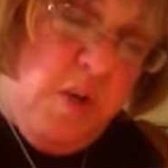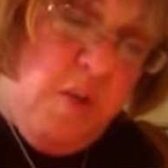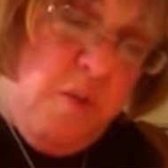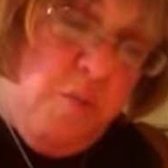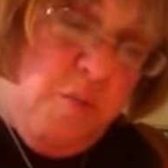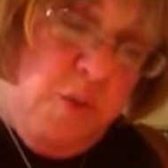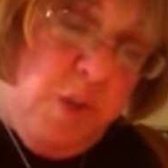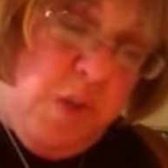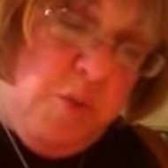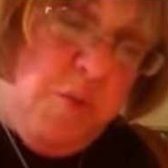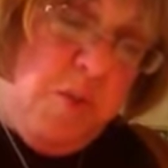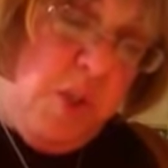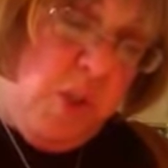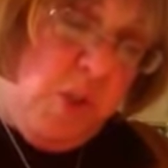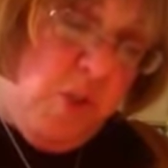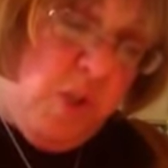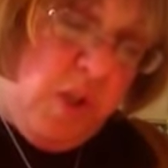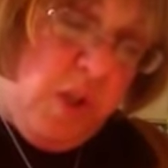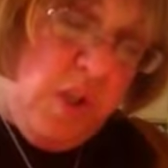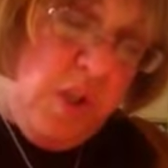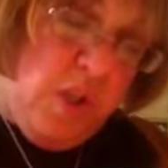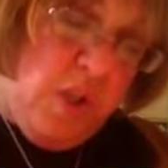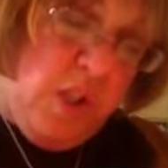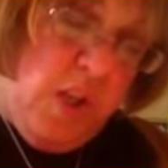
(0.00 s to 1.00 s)
which we
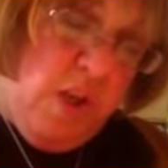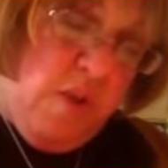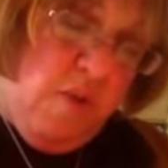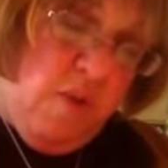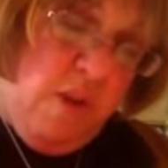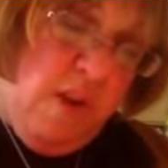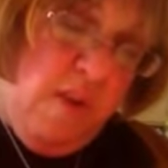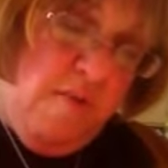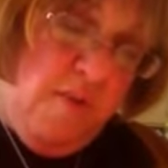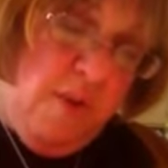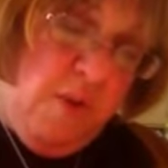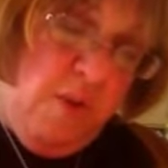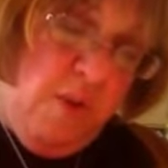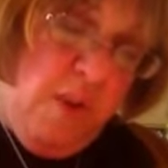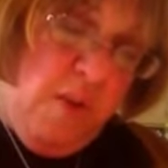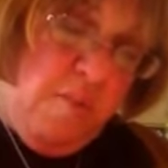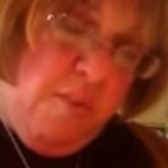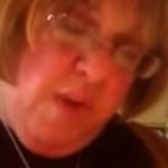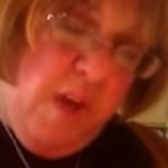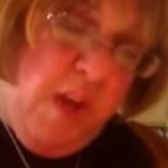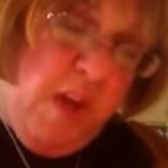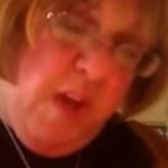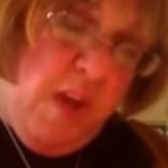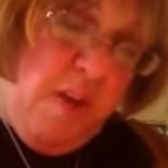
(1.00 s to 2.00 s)
should consider, even though he
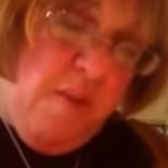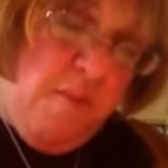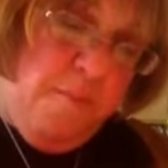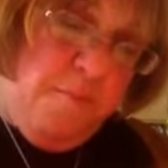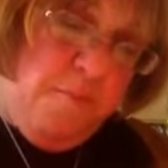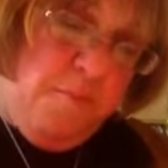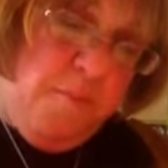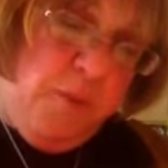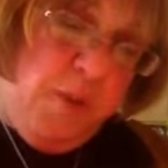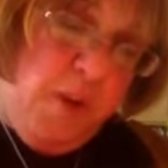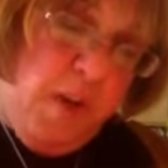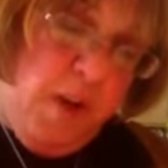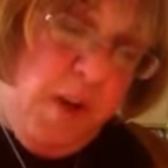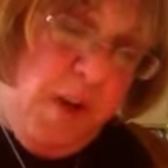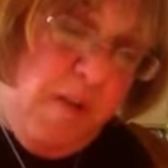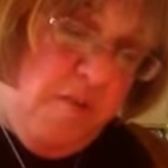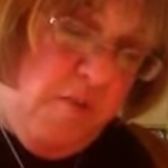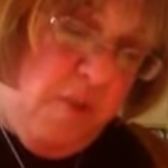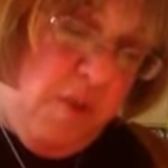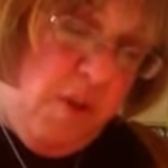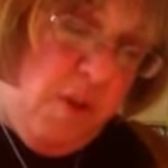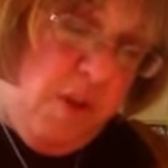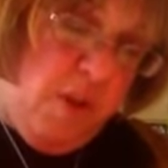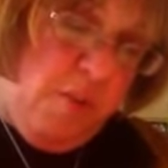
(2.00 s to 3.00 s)
may not
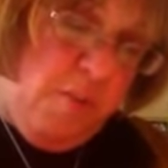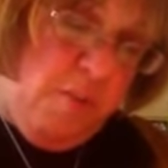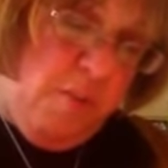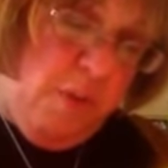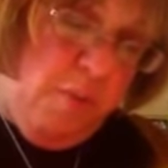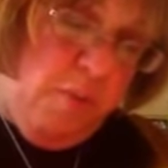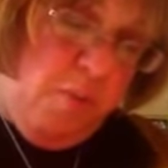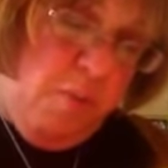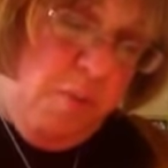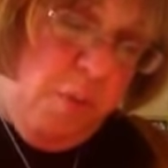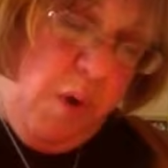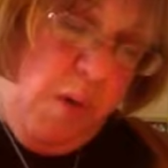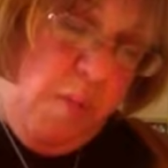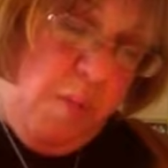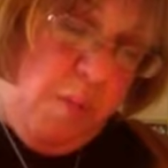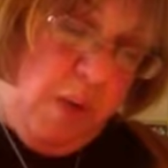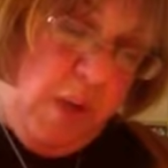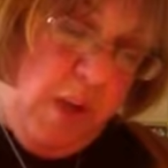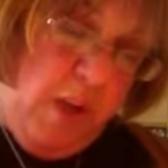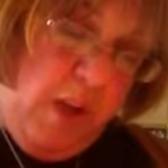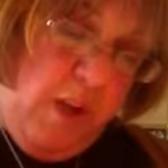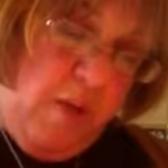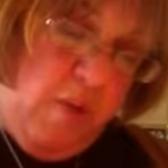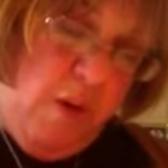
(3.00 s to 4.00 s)
have thought them through
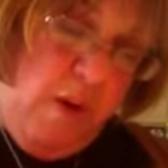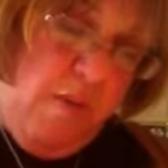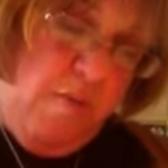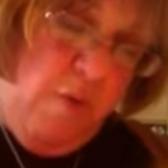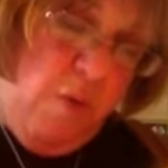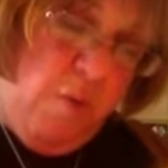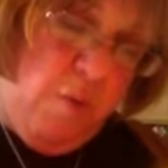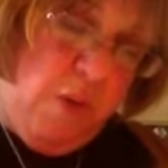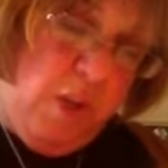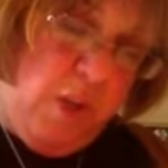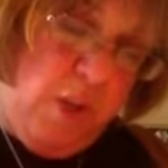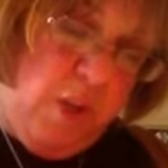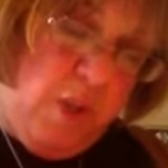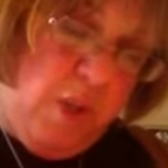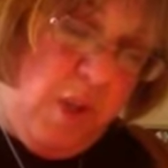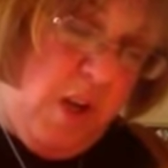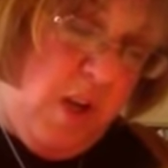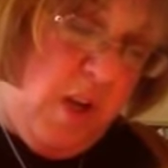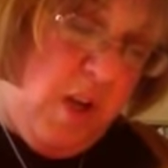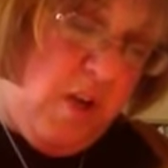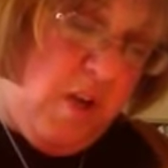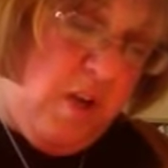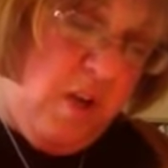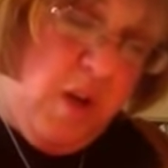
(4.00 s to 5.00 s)
properly. However, we should
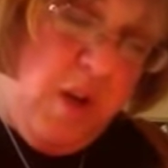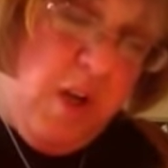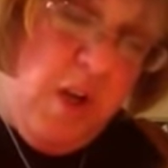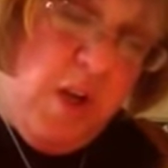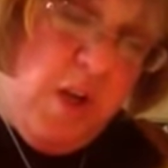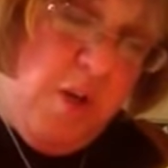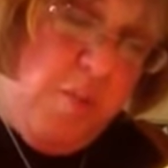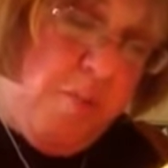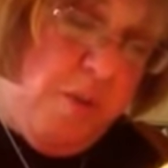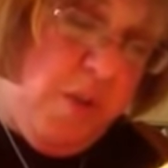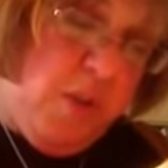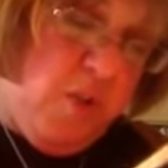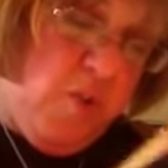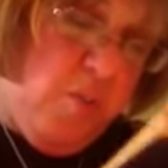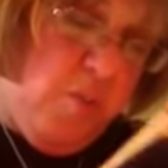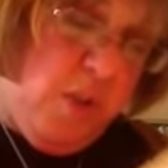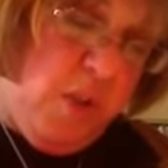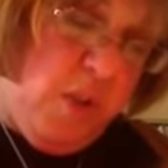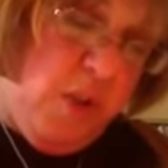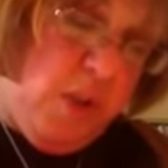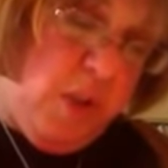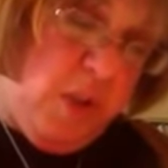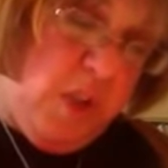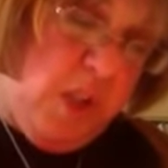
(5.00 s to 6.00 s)
not be too
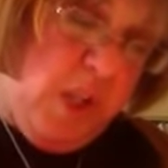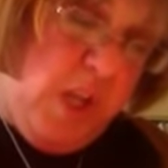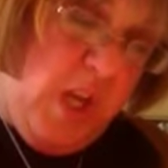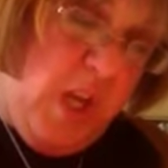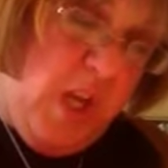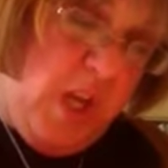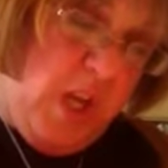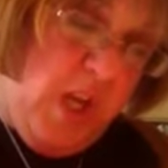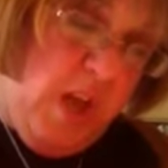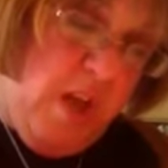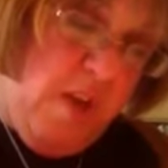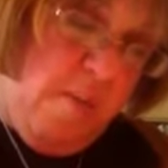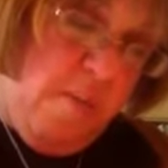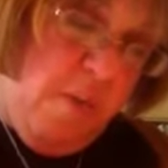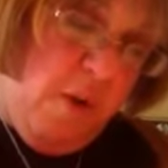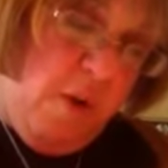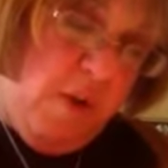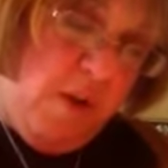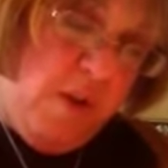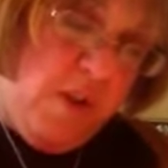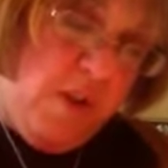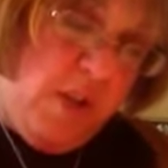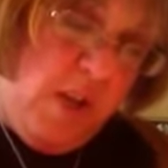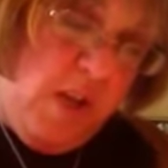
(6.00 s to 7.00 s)
willing to take him
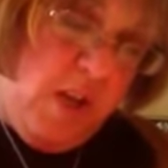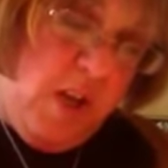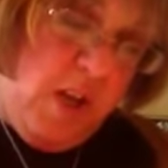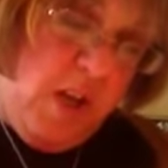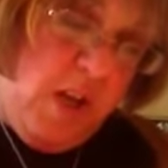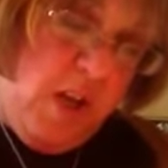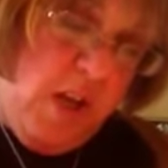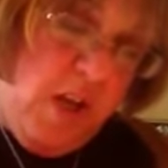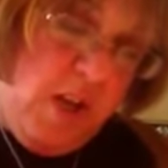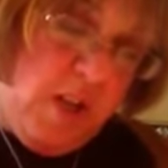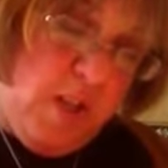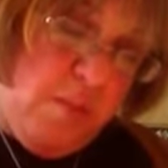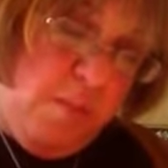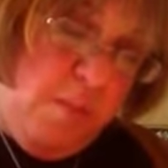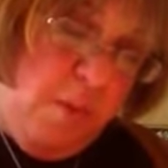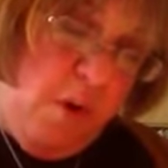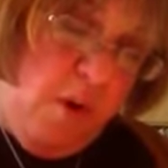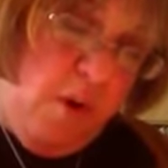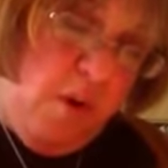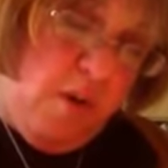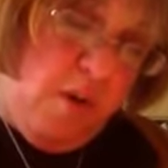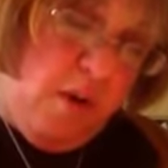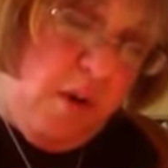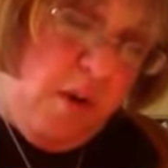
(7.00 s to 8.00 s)
on as
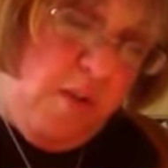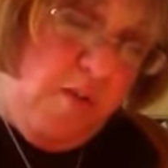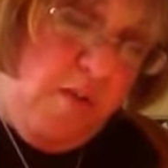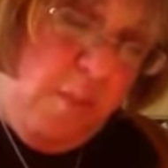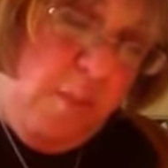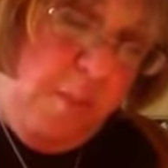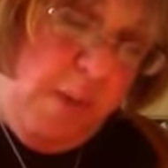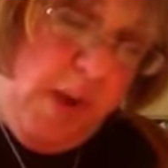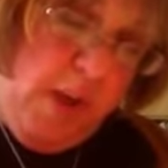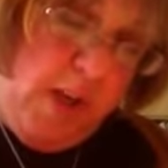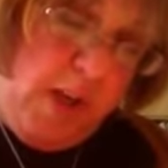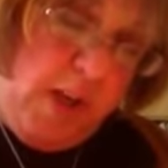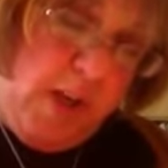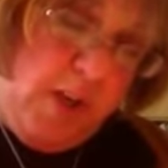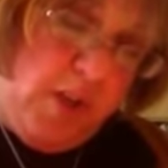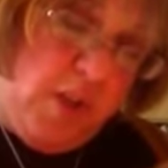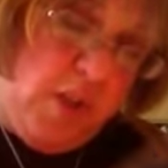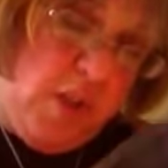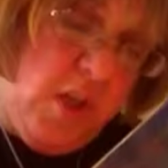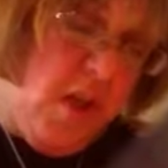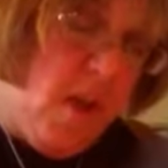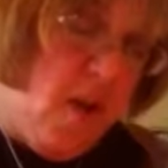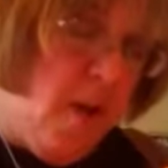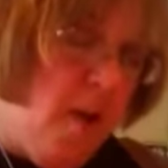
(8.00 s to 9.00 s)
part of a
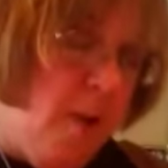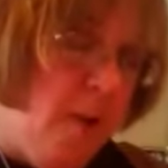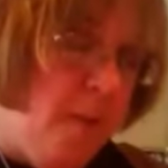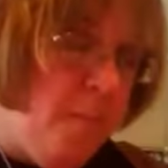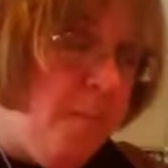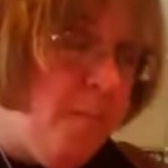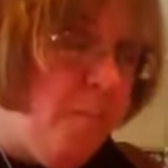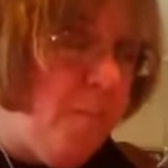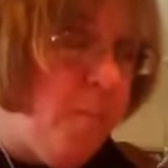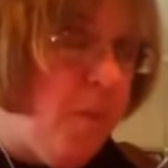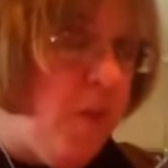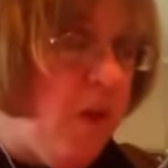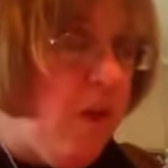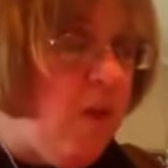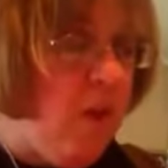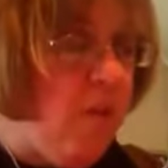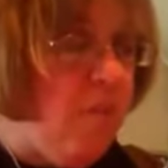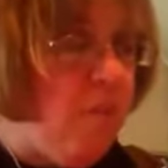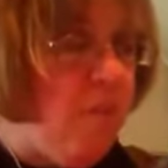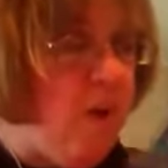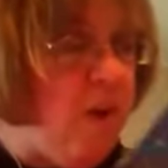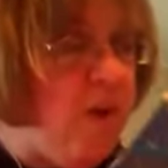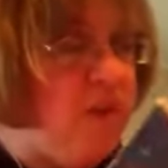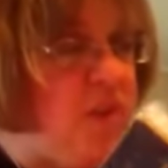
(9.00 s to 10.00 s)
package.
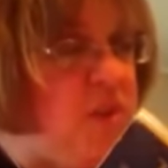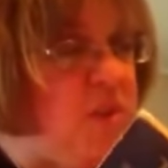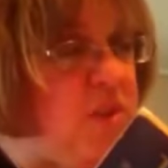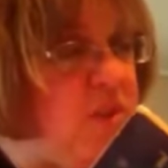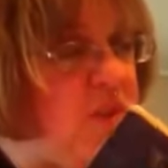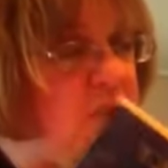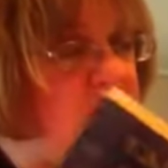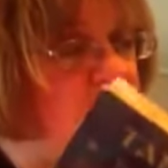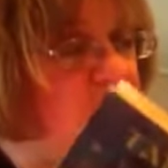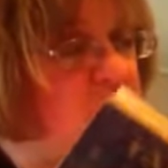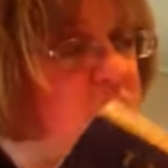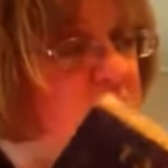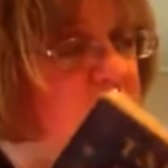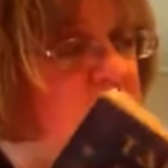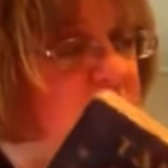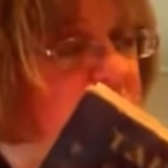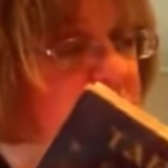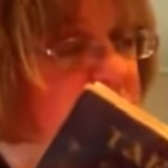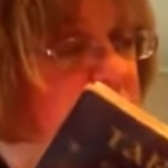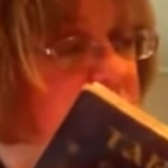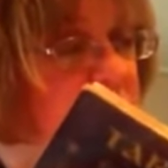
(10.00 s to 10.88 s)
The presence of this cardinal